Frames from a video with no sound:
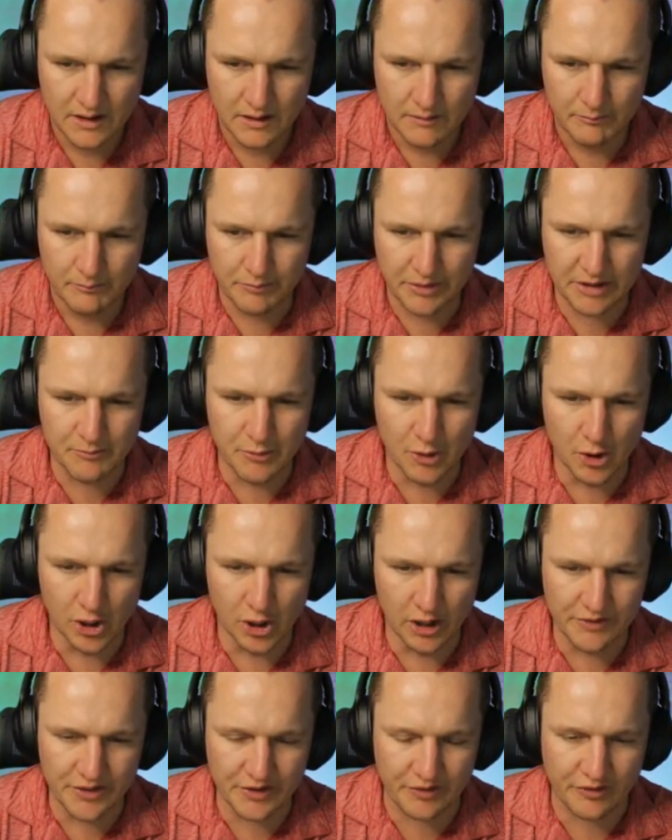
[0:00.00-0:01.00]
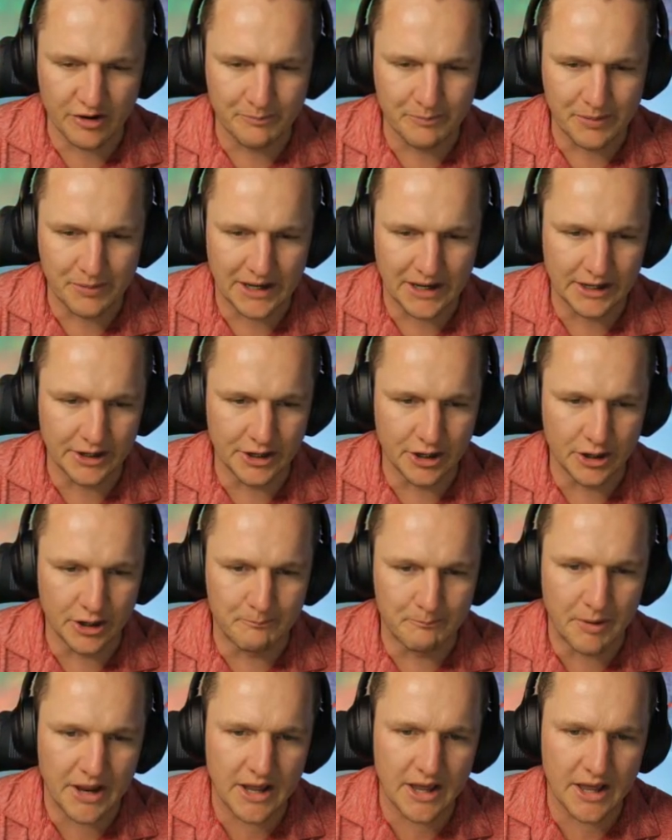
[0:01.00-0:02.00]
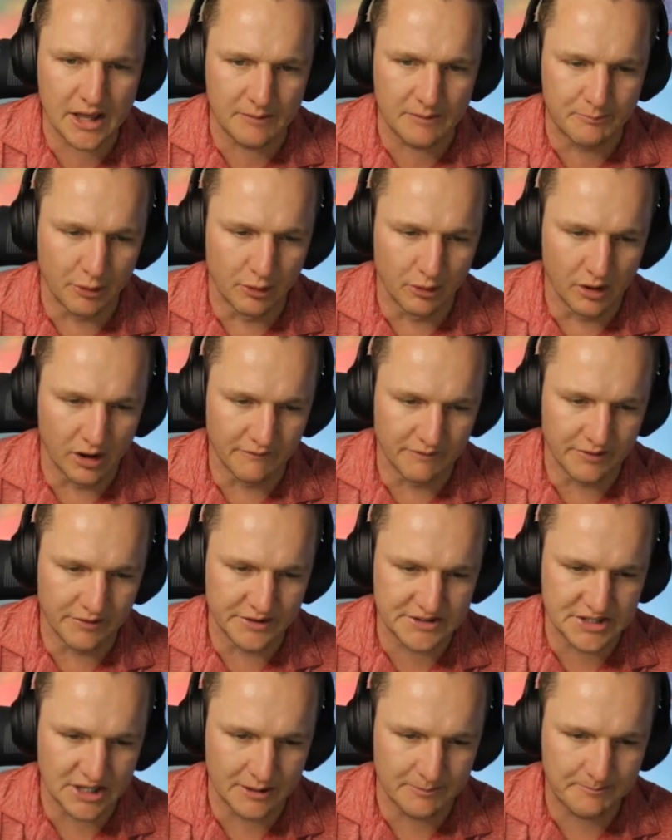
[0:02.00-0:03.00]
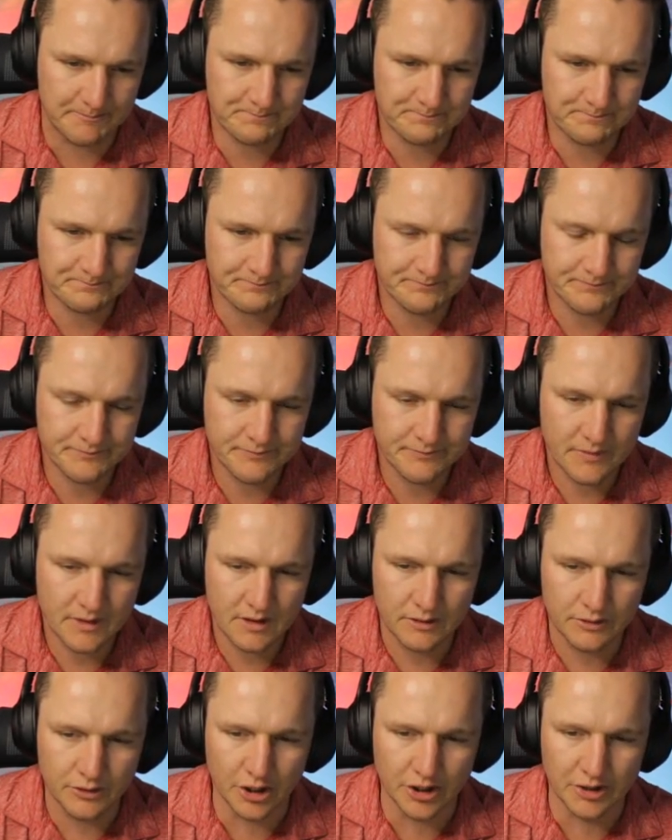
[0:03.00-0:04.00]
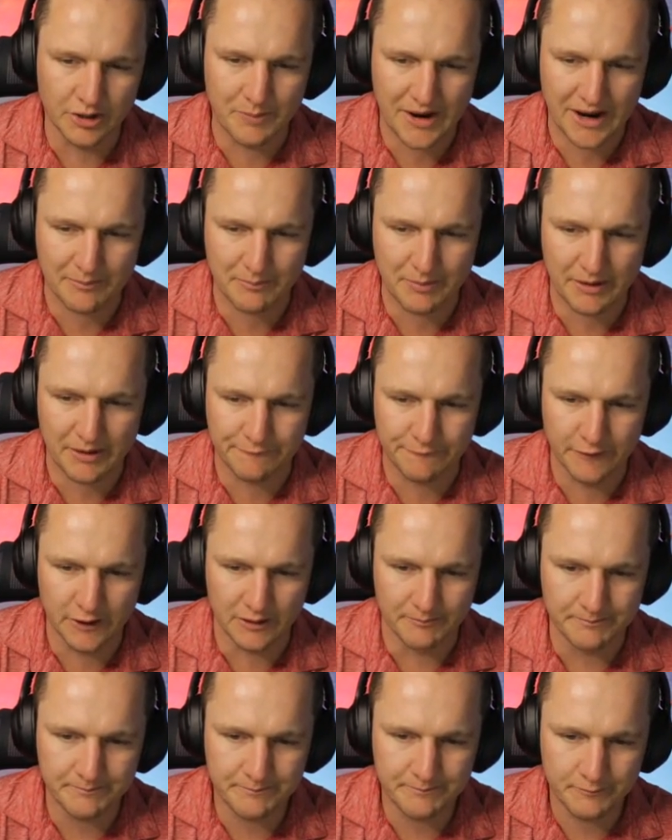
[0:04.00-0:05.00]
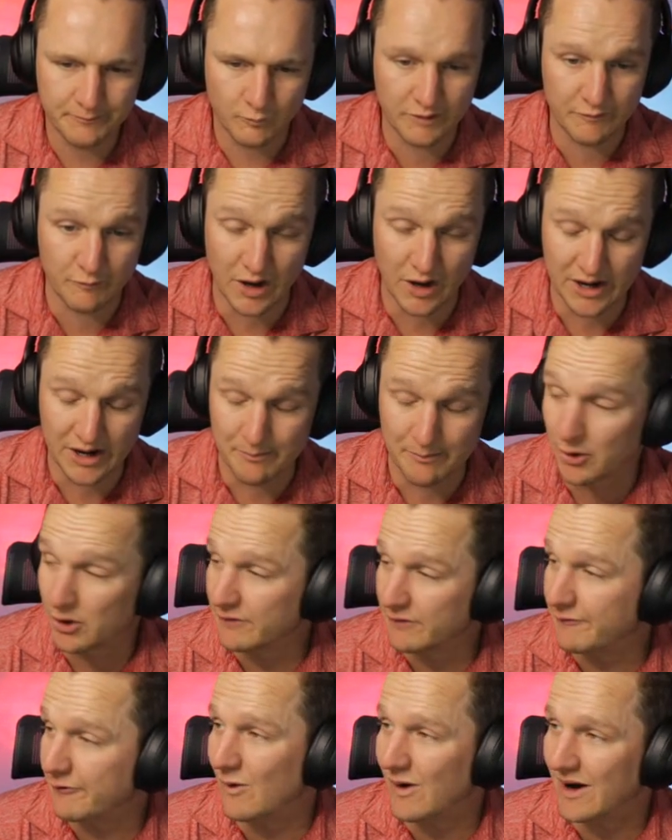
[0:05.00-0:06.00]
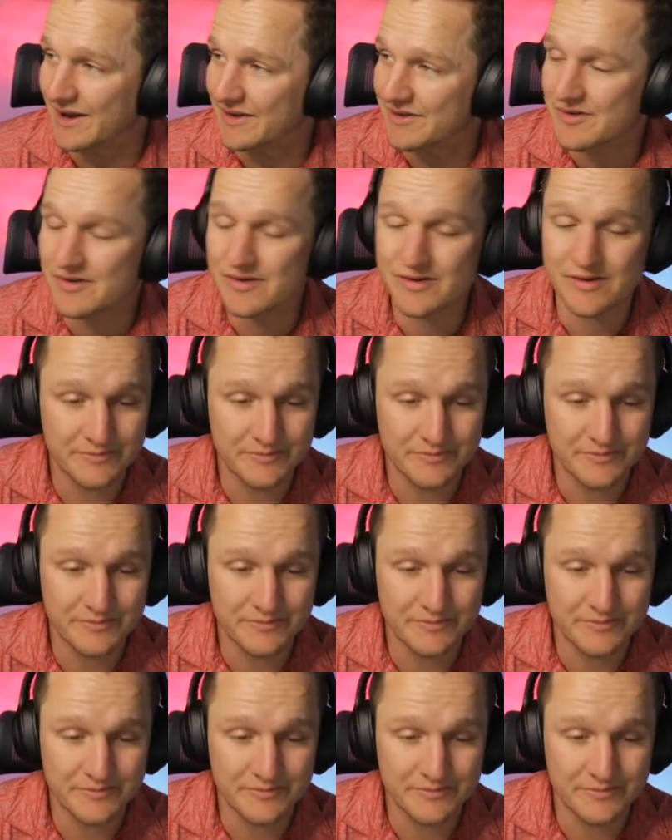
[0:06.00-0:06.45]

Big ball over the top by Leno. Big ball over the top. Not a back by Fulham. We've won a ball for once.